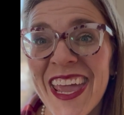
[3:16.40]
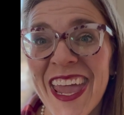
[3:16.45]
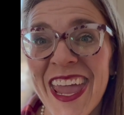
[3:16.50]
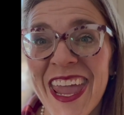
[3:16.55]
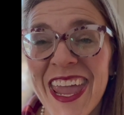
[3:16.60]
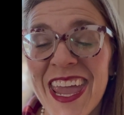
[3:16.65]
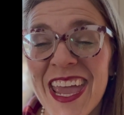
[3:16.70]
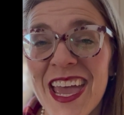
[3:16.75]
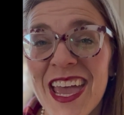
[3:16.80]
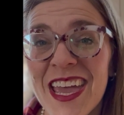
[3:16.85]

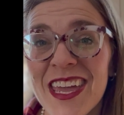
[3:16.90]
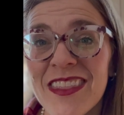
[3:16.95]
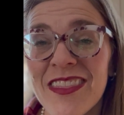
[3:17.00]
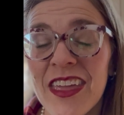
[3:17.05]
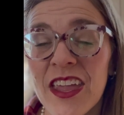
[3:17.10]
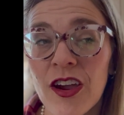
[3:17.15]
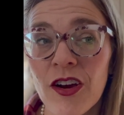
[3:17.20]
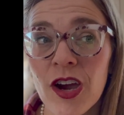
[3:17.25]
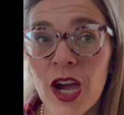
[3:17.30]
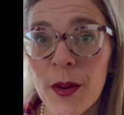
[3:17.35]
and
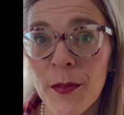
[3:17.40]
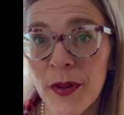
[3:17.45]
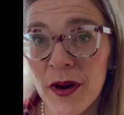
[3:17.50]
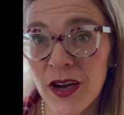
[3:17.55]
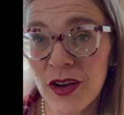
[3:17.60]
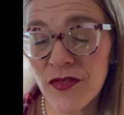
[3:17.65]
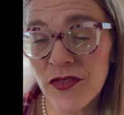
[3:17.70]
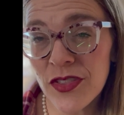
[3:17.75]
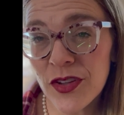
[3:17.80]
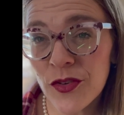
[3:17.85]
they are up
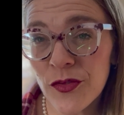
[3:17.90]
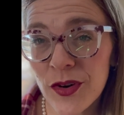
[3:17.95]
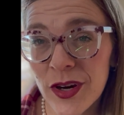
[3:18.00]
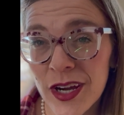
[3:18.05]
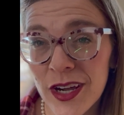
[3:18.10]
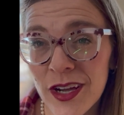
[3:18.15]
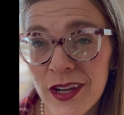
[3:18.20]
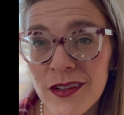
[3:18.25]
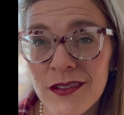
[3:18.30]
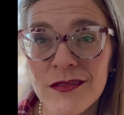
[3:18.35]
off the
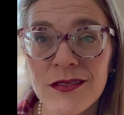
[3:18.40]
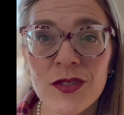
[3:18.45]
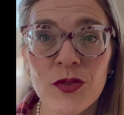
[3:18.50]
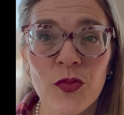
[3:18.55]
ground